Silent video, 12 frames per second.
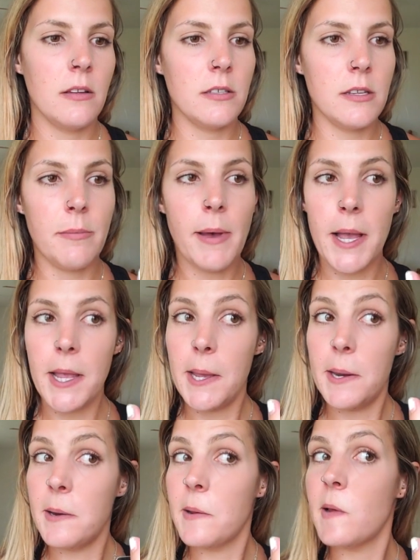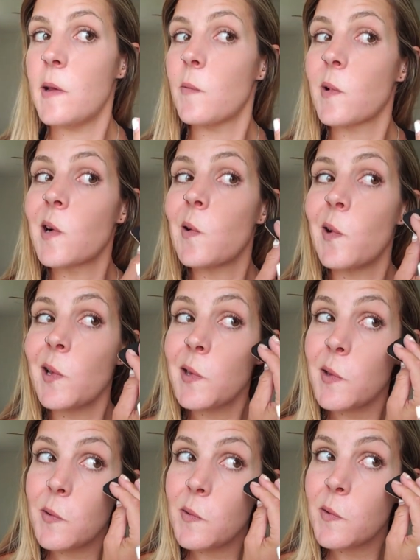dip back in, and we're going
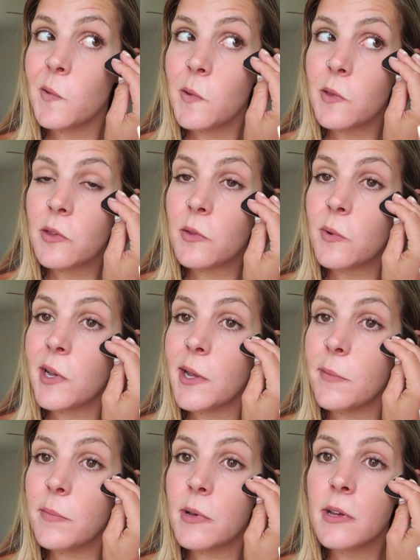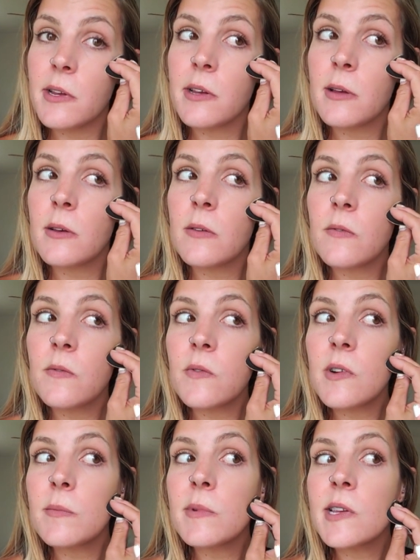to swipe
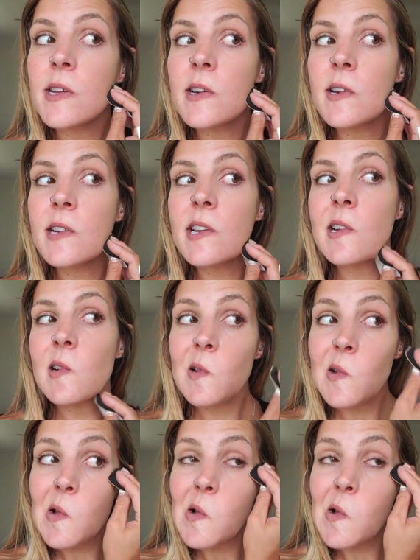from here down.